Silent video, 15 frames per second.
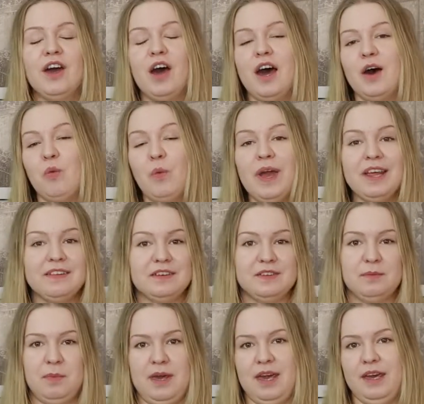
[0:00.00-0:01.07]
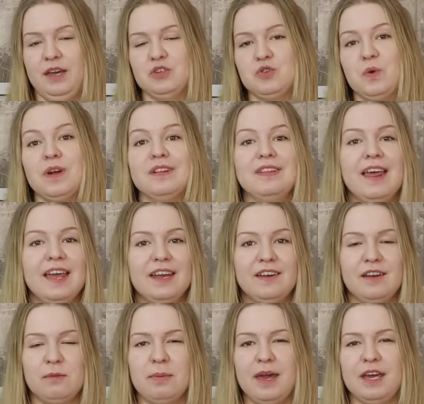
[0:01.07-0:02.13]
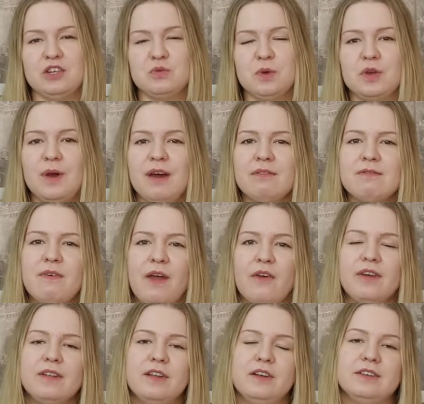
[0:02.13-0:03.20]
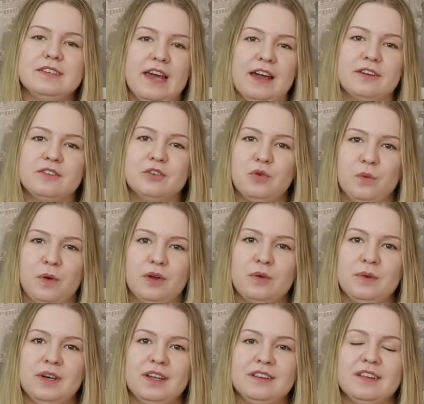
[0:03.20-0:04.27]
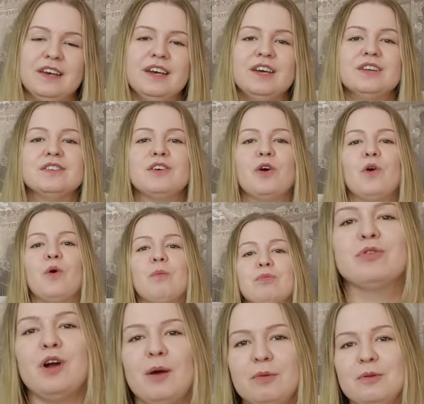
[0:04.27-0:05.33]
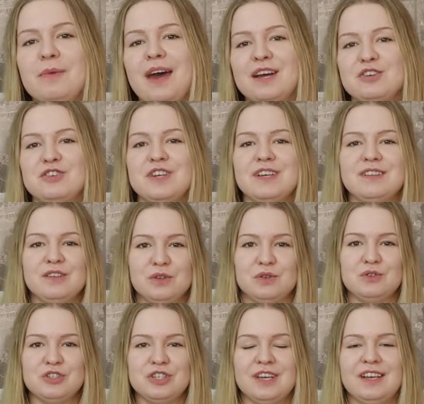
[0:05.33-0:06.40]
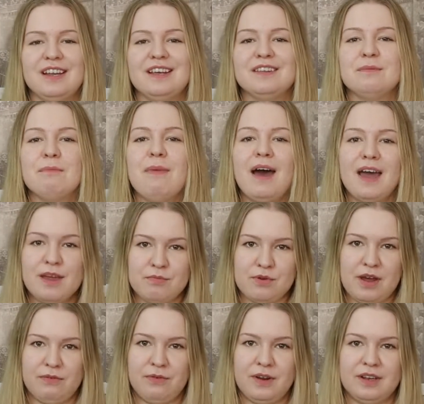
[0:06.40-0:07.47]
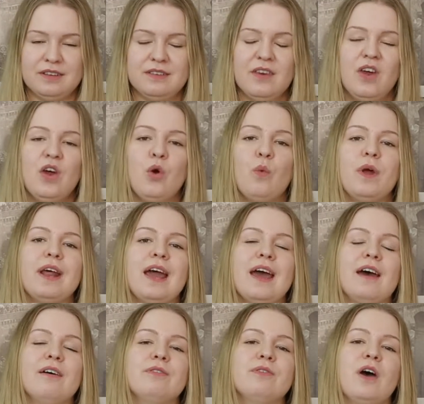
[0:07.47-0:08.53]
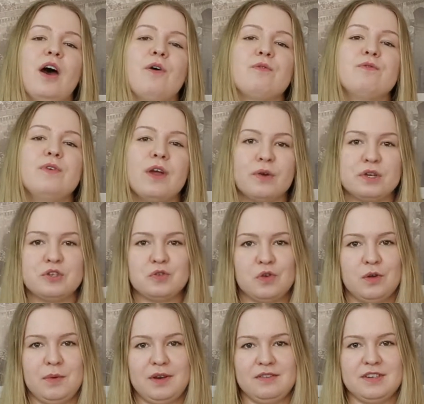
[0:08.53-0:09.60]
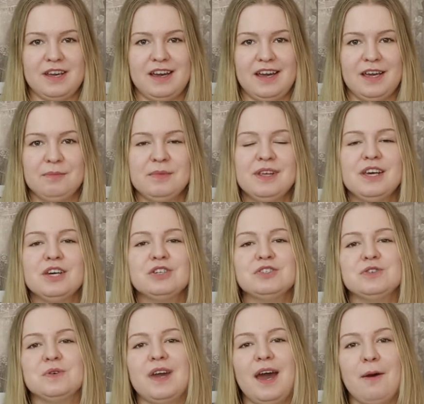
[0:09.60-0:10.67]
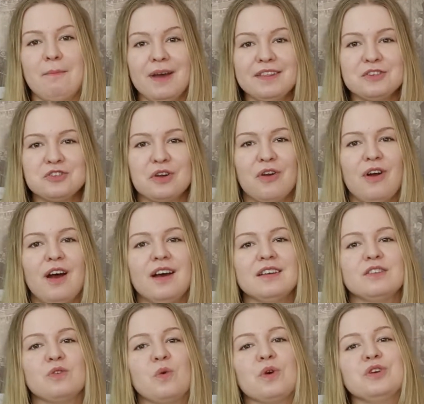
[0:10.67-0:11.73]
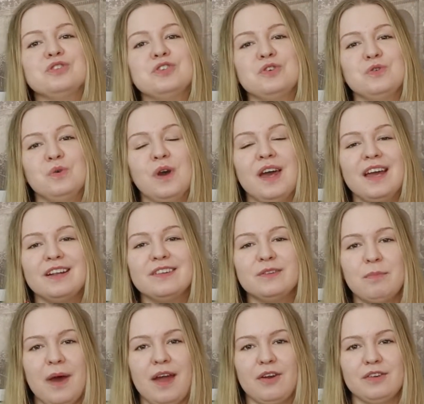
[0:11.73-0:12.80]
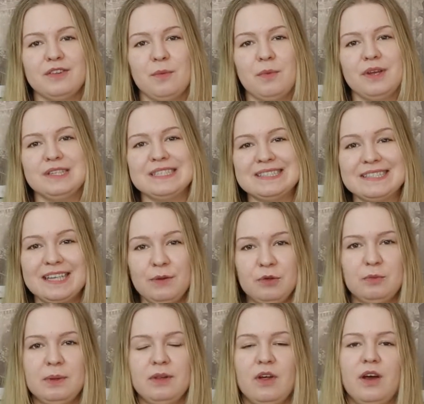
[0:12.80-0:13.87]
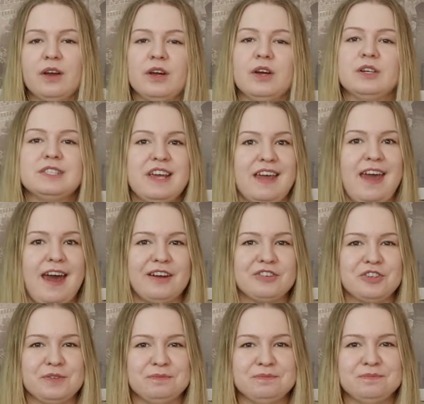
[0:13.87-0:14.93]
a waitlist page or a landing page where you have very little text to work with. So problem, agitate, solution is my preference when I have a very short amount of time to get a message across or to inspire someone to stay with me longer or take action.